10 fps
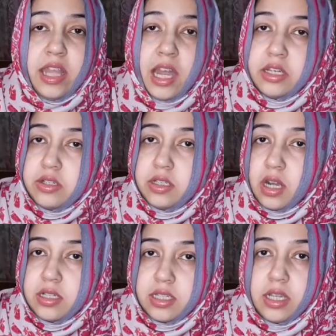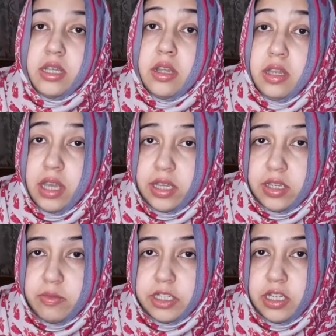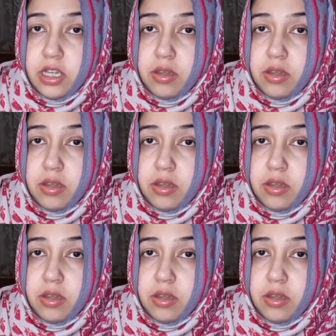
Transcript: that results in creativity.